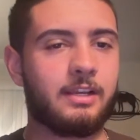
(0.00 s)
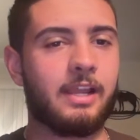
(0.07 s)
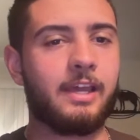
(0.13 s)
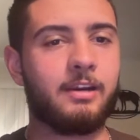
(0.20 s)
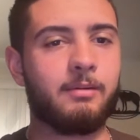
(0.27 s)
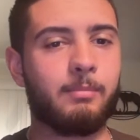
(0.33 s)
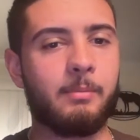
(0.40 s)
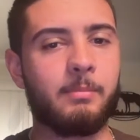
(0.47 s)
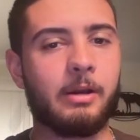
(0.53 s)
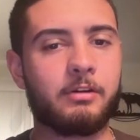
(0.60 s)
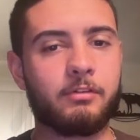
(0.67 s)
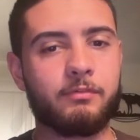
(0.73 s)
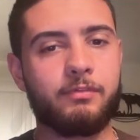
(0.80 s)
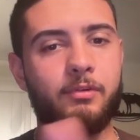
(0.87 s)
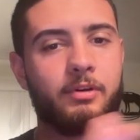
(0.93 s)
light of my
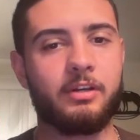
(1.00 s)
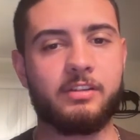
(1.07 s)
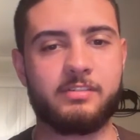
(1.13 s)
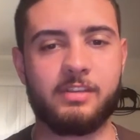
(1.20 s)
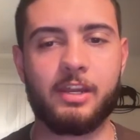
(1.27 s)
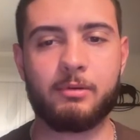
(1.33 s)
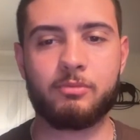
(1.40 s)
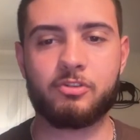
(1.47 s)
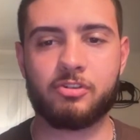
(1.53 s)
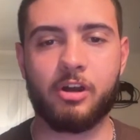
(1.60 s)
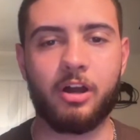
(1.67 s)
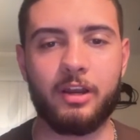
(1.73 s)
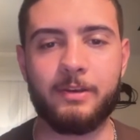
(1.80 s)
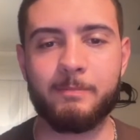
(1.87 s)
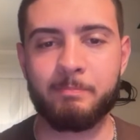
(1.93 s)
microphone and it said it was
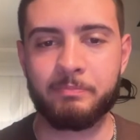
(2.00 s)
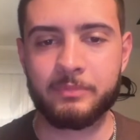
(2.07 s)
on.